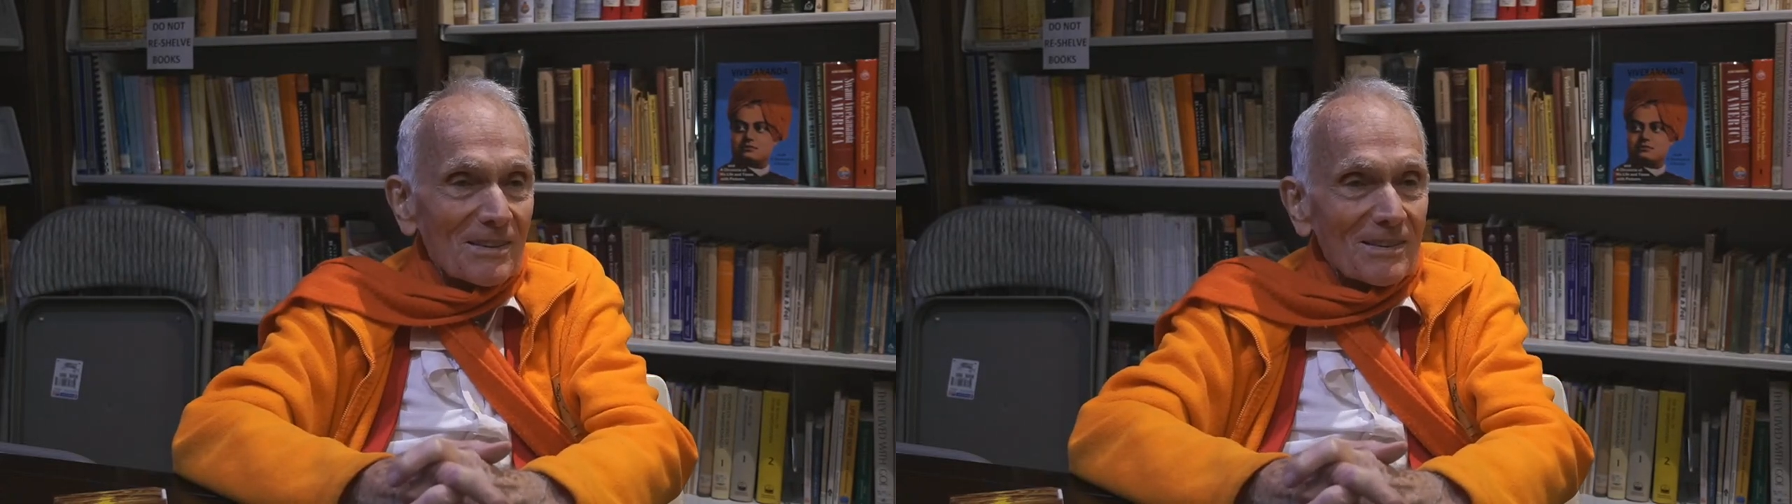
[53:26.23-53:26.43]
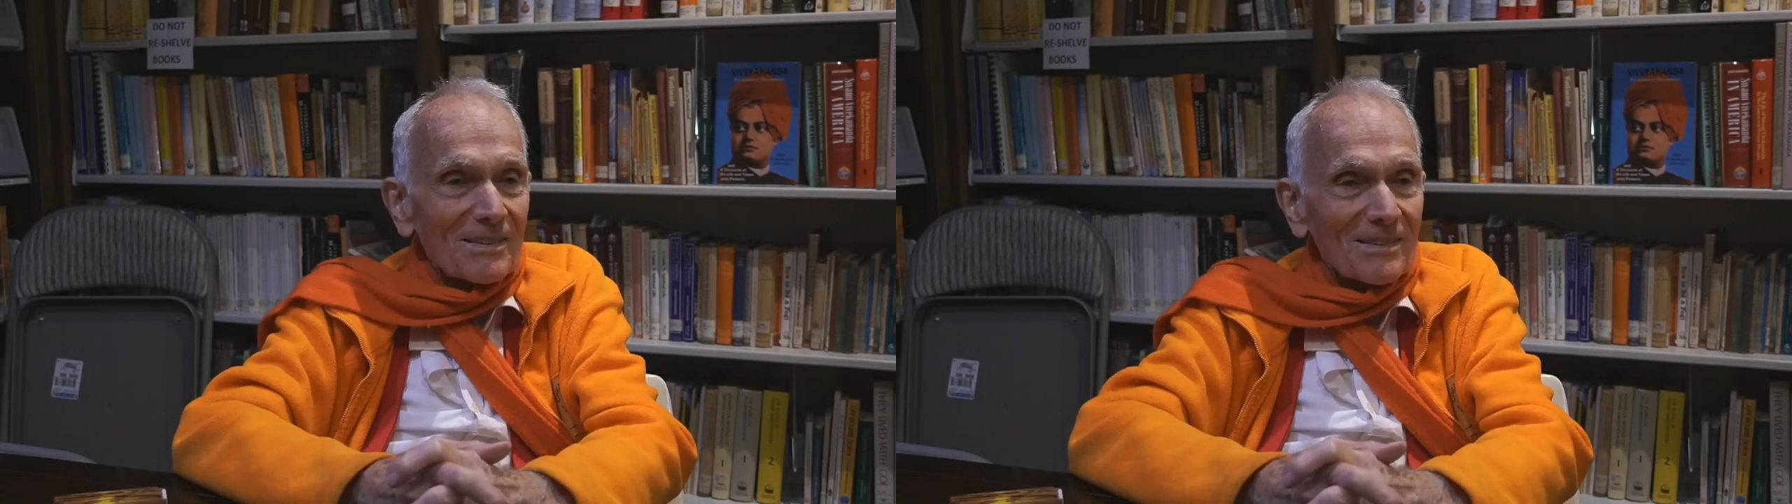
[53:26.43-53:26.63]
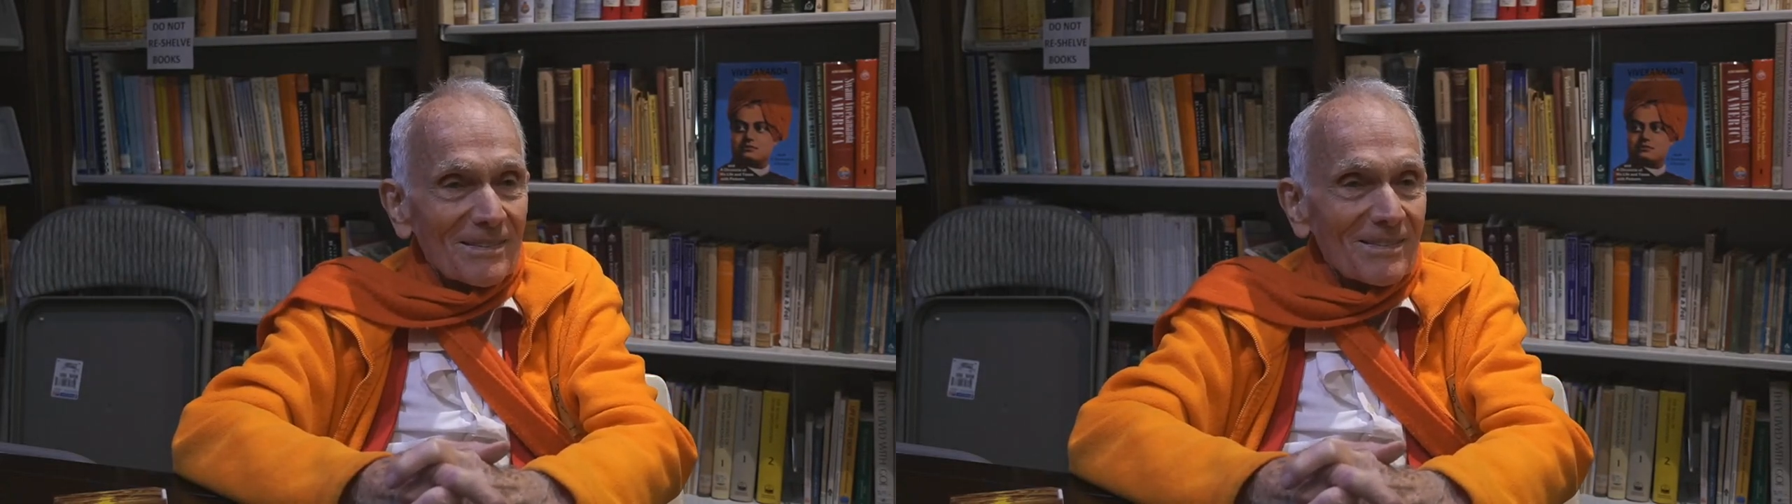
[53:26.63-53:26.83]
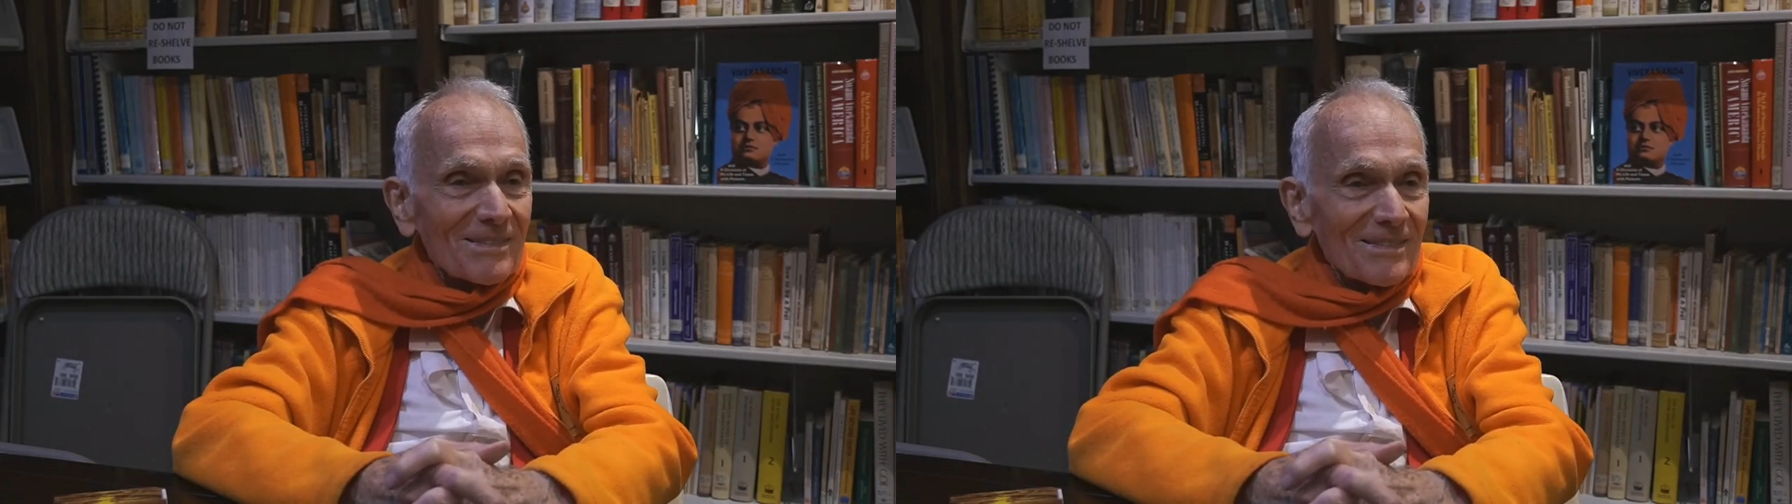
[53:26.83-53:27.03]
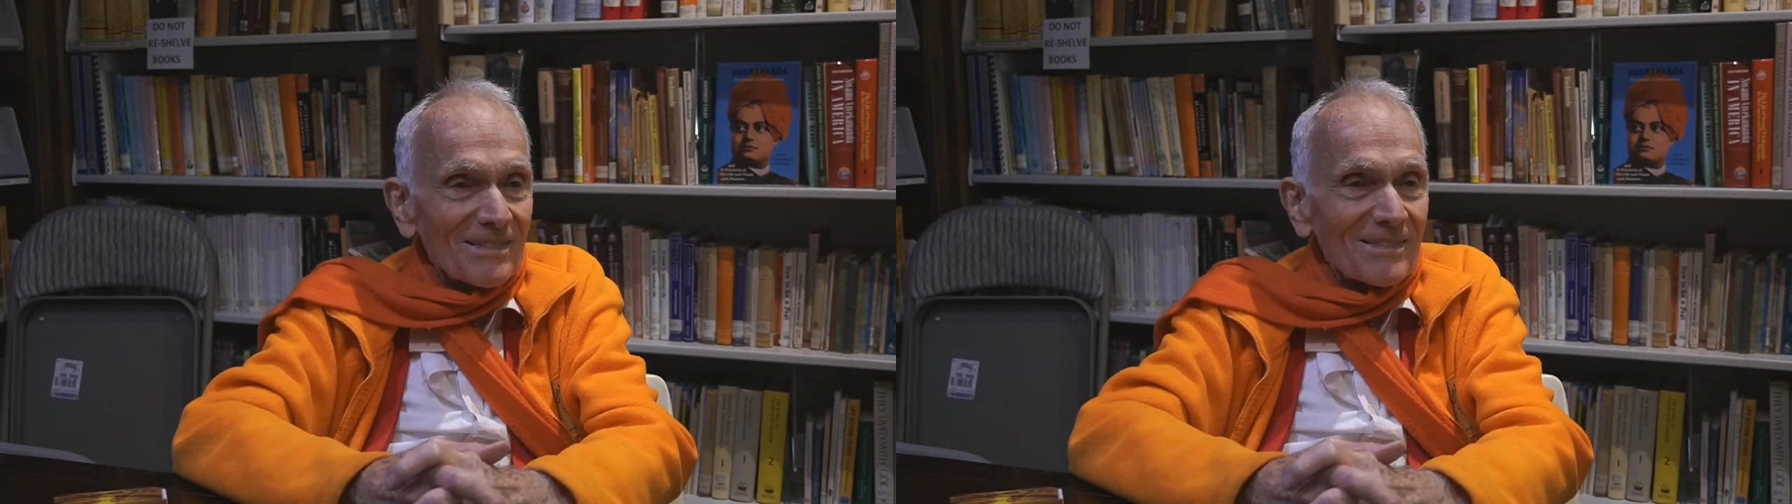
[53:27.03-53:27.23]

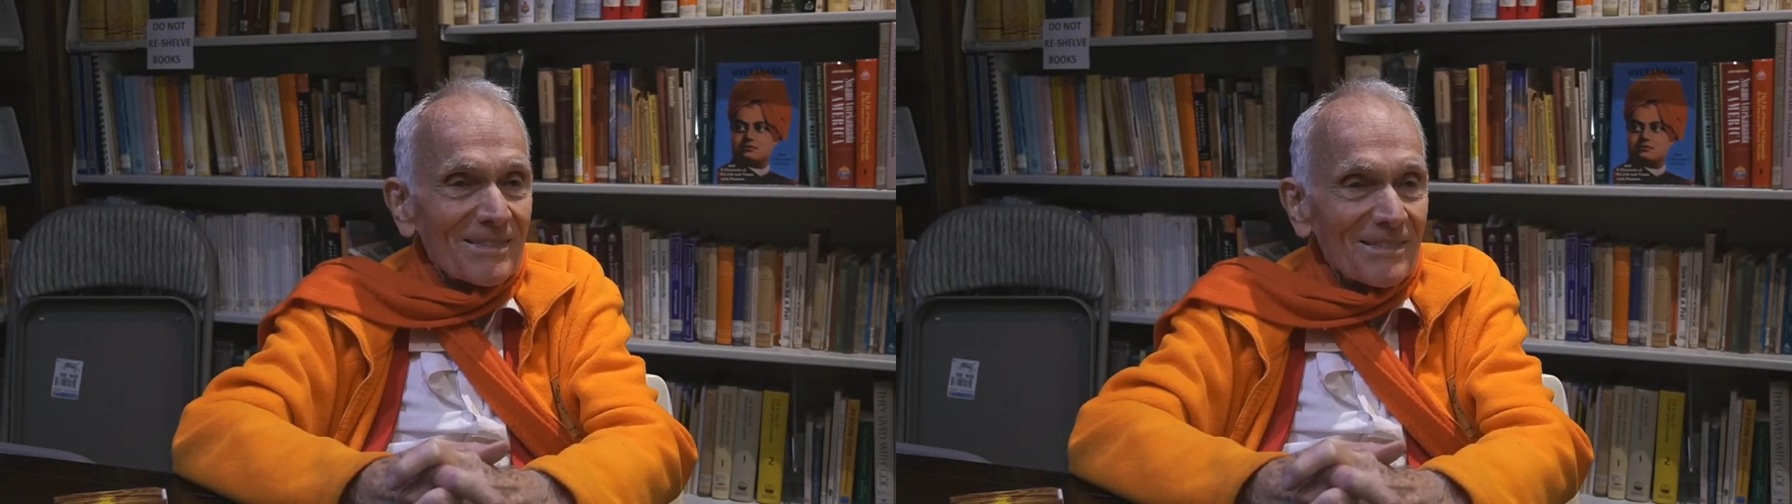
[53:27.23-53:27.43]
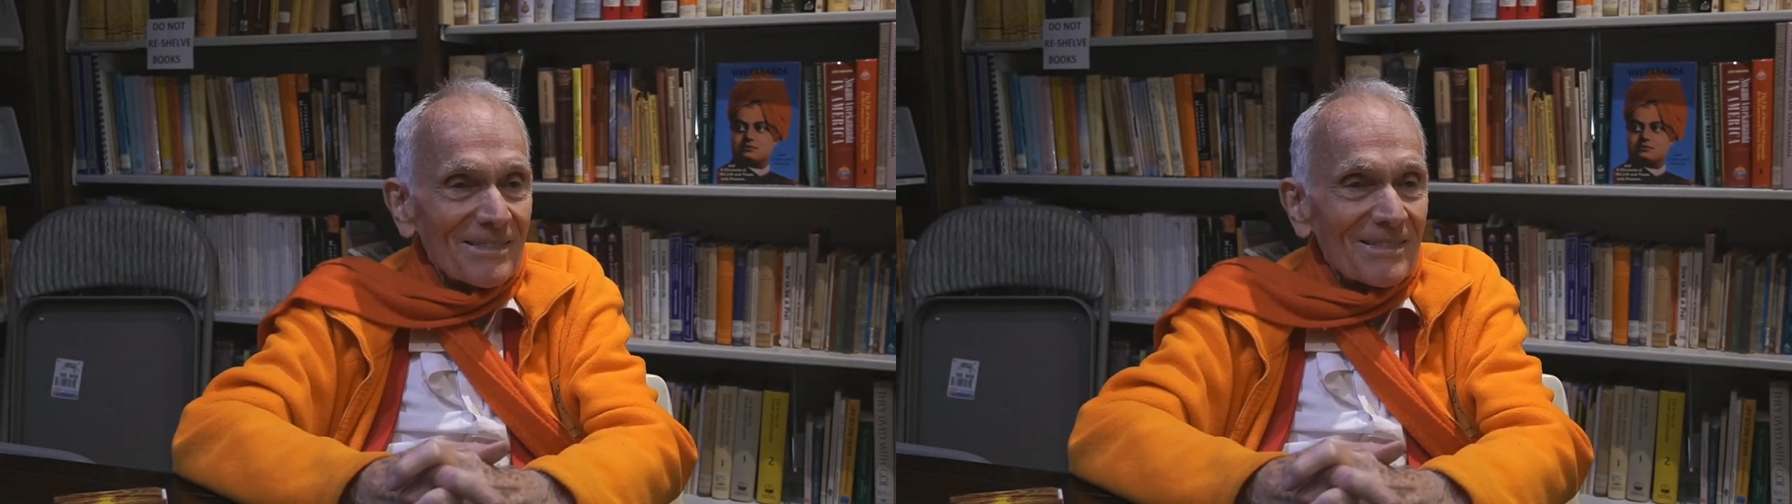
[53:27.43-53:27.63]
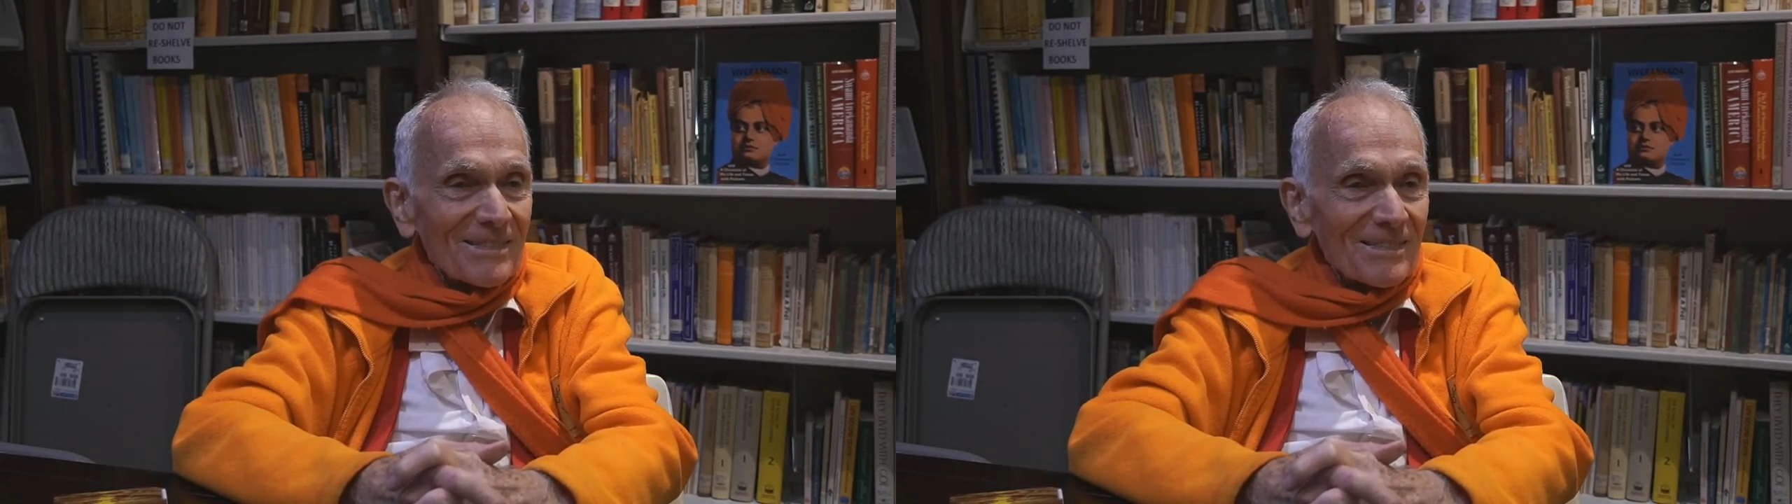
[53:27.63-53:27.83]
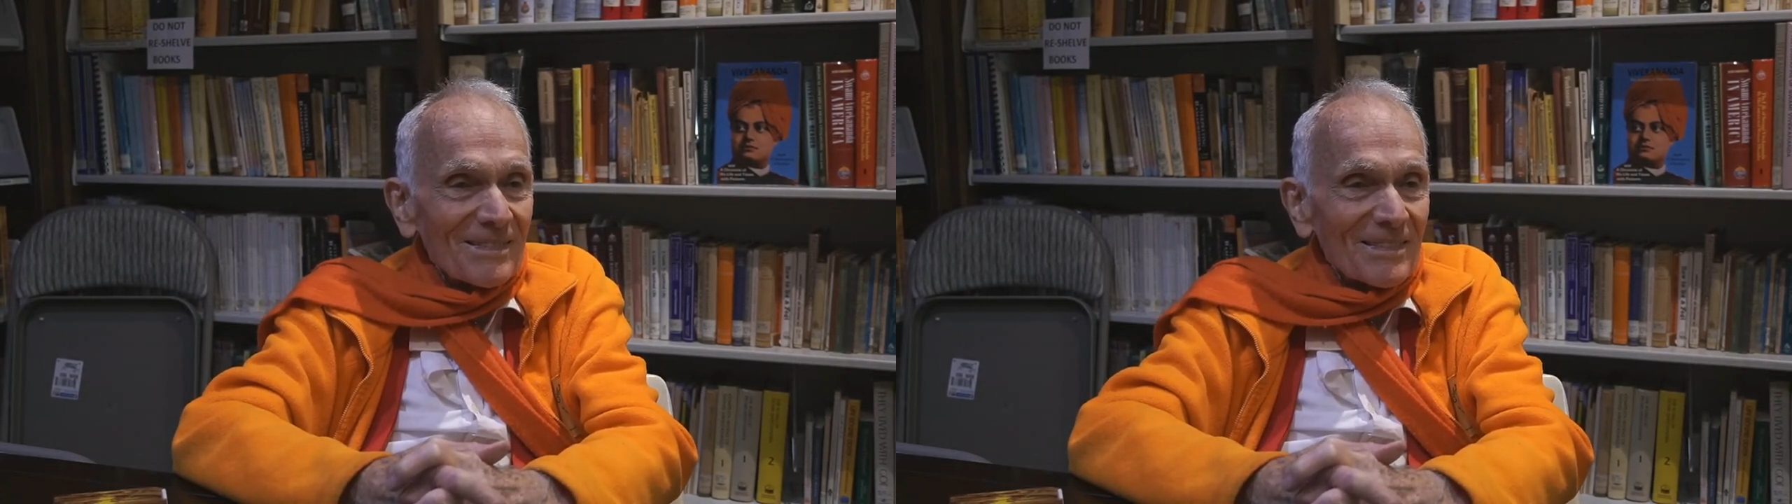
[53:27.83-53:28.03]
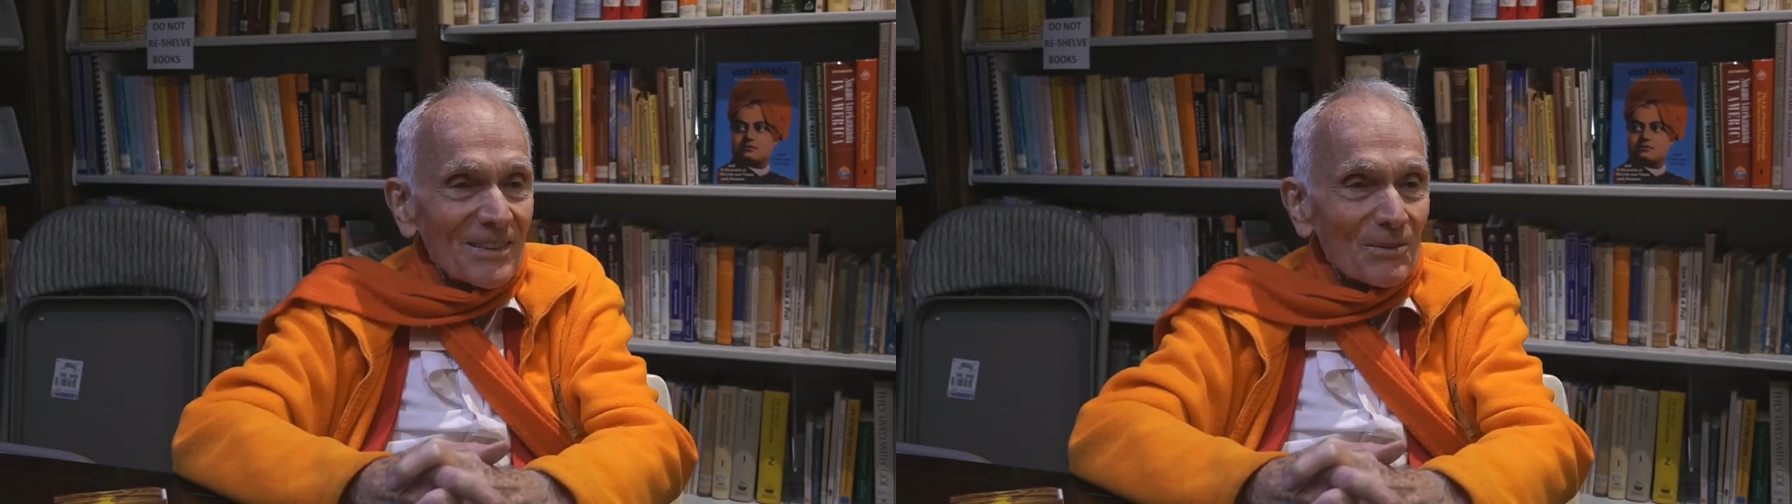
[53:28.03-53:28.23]
I